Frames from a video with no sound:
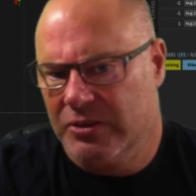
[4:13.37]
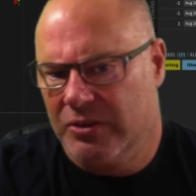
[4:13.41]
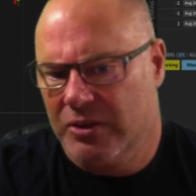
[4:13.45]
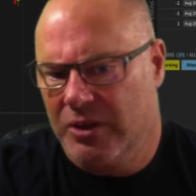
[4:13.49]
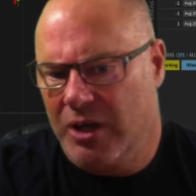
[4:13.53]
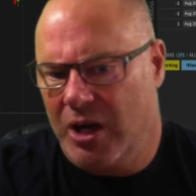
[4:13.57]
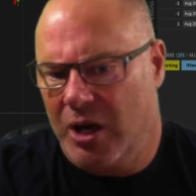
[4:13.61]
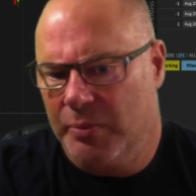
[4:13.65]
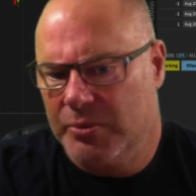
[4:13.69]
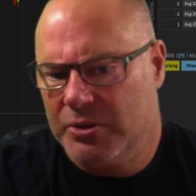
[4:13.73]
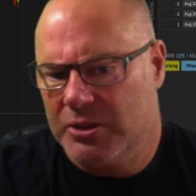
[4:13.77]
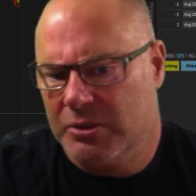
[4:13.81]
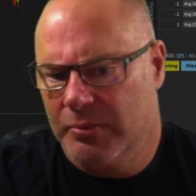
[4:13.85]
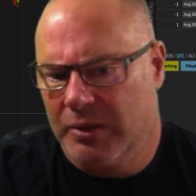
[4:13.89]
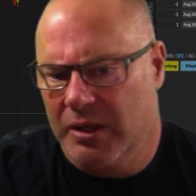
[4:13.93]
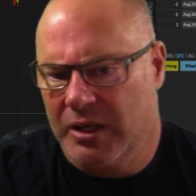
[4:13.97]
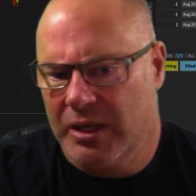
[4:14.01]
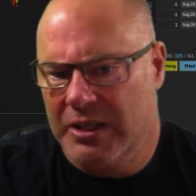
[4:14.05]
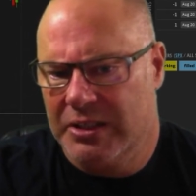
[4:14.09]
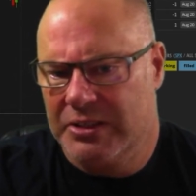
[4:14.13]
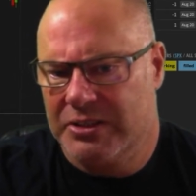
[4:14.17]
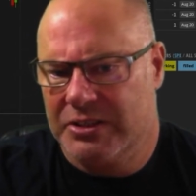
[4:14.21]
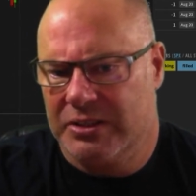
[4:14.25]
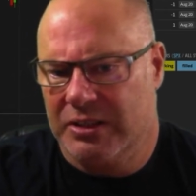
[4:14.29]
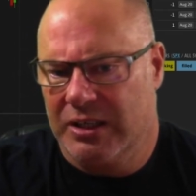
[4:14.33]

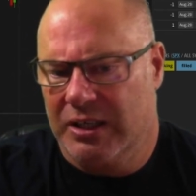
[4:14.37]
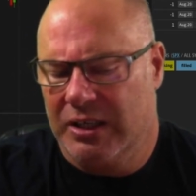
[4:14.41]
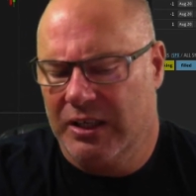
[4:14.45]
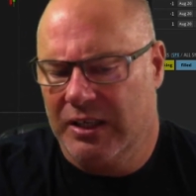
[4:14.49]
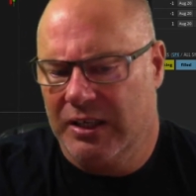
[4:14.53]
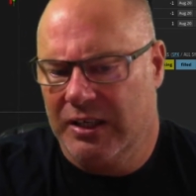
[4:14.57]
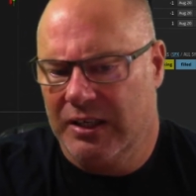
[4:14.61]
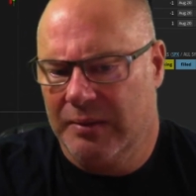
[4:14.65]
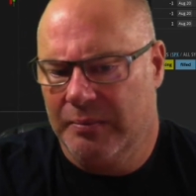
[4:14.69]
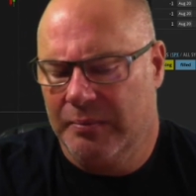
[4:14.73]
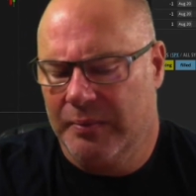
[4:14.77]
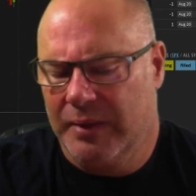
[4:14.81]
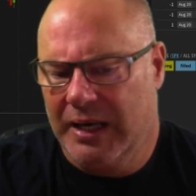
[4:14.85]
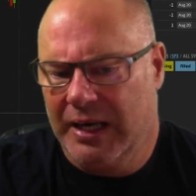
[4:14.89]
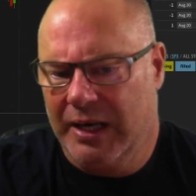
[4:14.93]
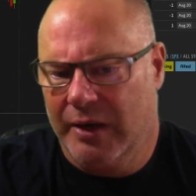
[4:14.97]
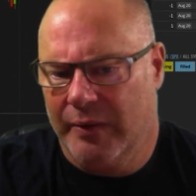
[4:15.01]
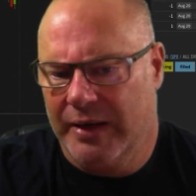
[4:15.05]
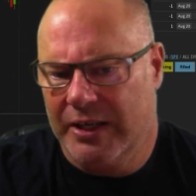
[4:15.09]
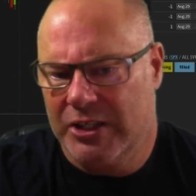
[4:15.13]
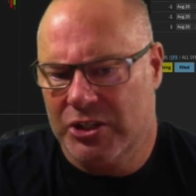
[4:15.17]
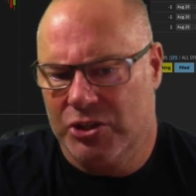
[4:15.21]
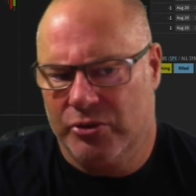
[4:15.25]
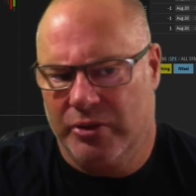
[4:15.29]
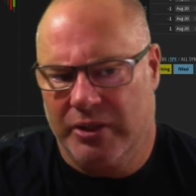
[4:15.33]
optimize our
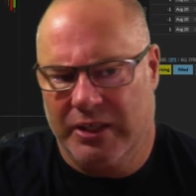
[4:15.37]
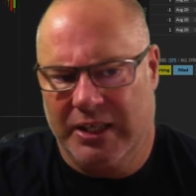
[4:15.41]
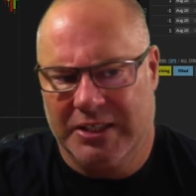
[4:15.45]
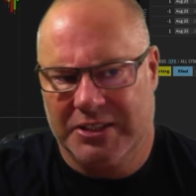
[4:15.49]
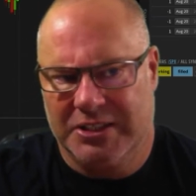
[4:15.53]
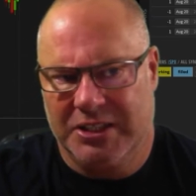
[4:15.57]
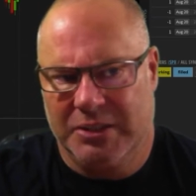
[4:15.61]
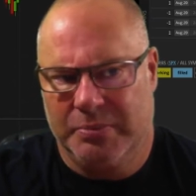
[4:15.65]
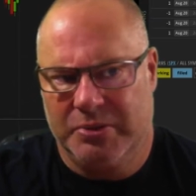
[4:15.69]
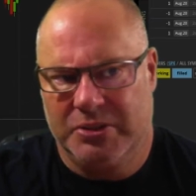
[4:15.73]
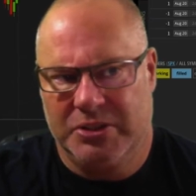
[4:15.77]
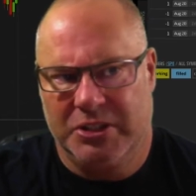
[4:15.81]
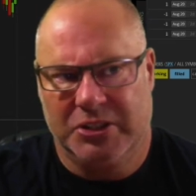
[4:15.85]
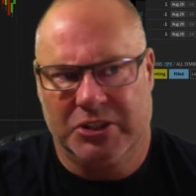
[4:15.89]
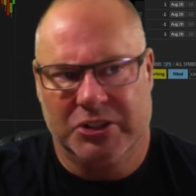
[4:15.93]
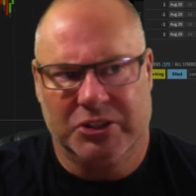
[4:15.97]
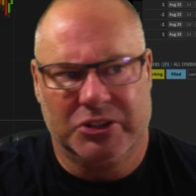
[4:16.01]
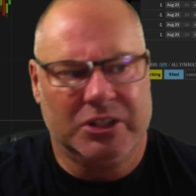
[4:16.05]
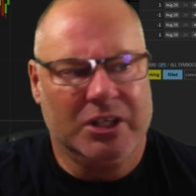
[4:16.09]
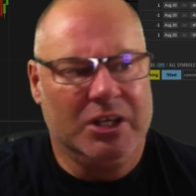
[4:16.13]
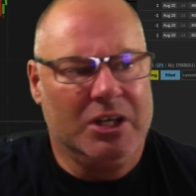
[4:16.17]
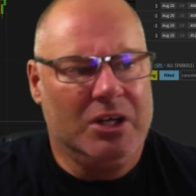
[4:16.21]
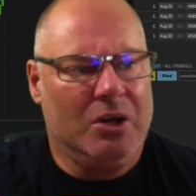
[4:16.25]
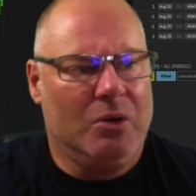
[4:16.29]
entry and exit positions.